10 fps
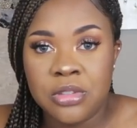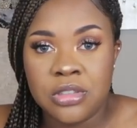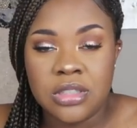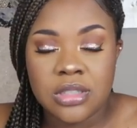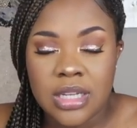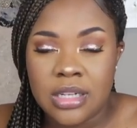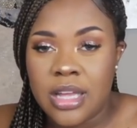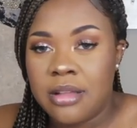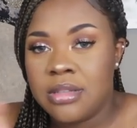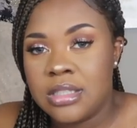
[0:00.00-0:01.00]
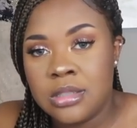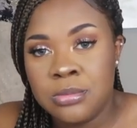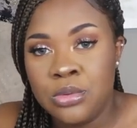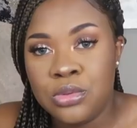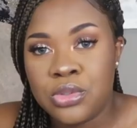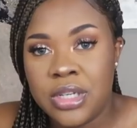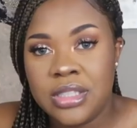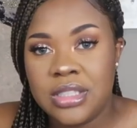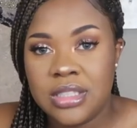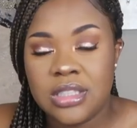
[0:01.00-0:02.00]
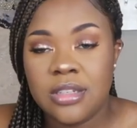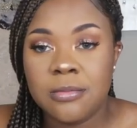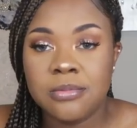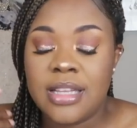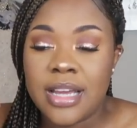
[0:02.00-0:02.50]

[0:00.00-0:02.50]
We'll just kind of have this smooth transition.